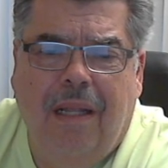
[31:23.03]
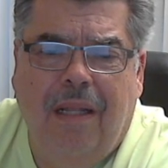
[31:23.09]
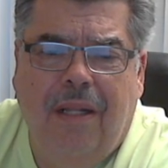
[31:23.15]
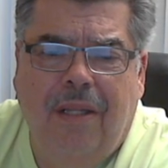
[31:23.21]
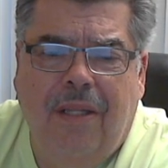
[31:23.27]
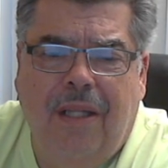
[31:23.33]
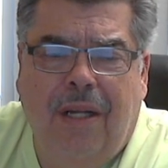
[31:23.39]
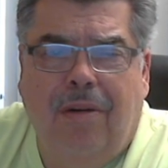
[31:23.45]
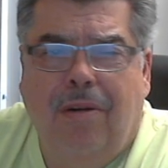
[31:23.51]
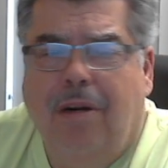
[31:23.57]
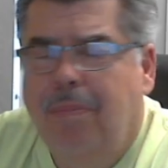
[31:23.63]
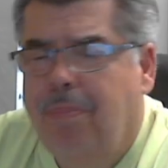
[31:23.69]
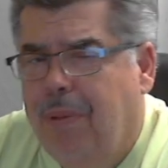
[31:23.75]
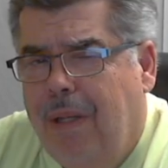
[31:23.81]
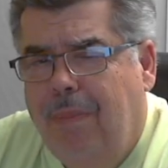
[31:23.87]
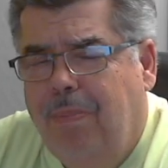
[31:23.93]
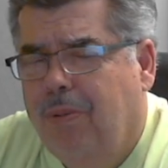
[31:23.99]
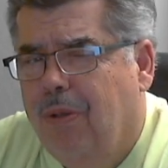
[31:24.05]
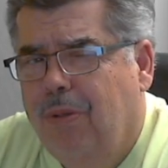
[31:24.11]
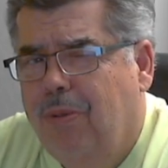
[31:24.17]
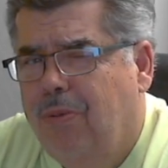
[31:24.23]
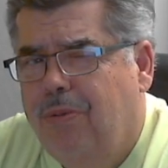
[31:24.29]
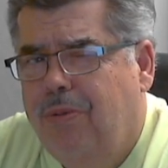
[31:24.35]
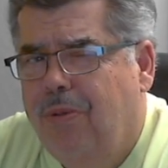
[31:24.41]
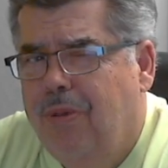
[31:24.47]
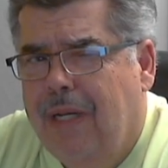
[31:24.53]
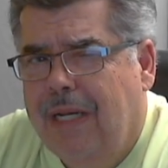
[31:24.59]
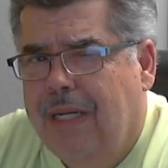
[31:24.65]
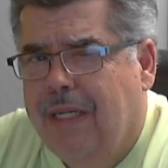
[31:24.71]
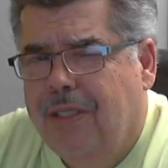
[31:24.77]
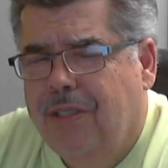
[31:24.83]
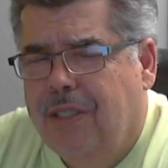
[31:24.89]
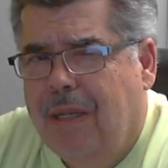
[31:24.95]
there are people who do not
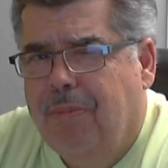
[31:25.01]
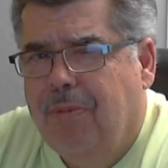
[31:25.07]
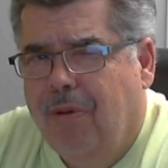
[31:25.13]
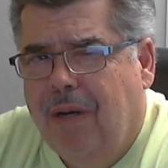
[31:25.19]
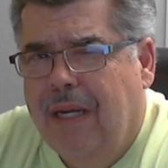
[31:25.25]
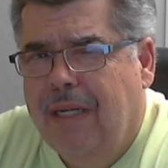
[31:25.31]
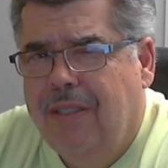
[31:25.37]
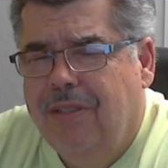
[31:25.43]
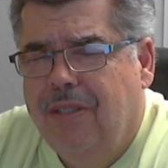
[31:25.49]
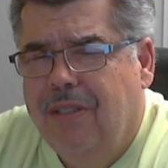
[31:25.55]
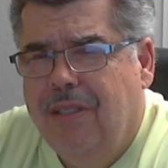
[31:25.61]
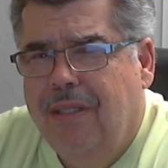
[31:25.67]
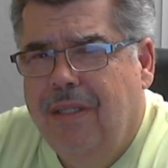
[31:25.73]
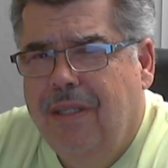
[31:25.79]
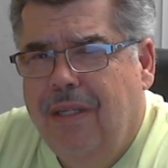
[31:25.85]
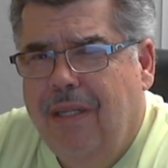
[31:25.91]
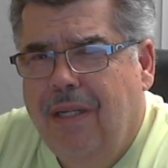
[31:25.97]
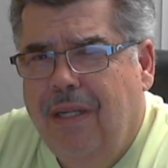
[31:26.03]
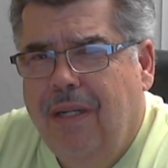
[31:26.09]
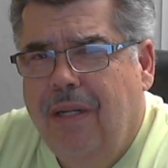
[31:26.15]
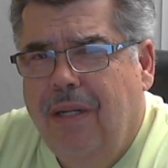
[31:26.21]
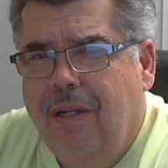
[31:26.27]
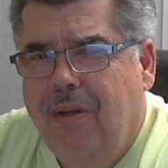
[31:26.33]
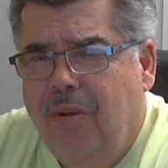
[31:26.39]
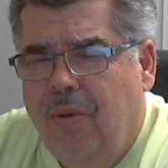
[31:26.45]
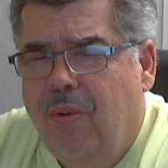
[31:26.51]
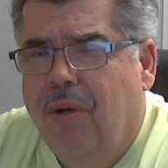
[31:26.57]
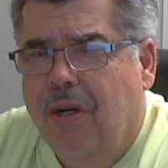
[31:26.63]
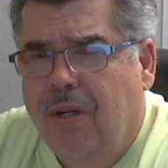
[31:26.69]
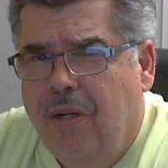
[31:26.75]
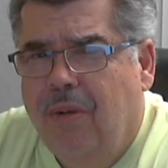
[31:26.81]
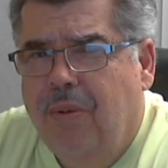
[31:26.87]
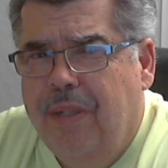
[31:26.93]
accept Christ who are
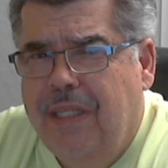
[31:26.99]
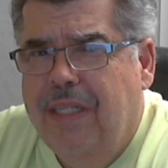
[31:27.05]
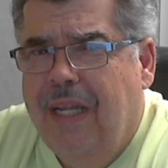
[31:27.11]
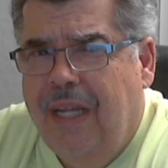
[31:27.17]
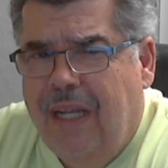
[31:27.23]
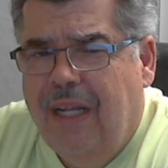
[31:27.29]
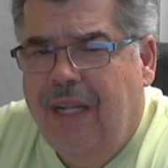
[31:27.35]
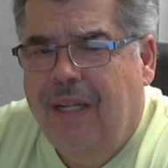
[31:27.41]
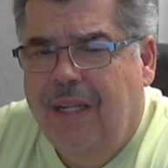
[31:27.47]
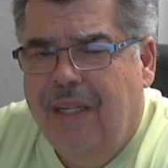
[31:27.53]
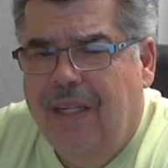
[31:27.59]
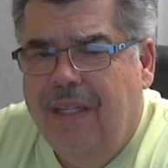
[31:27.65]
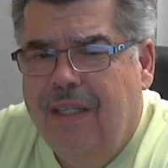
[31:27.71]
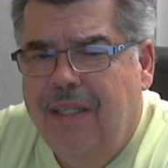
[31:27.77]
going to hell.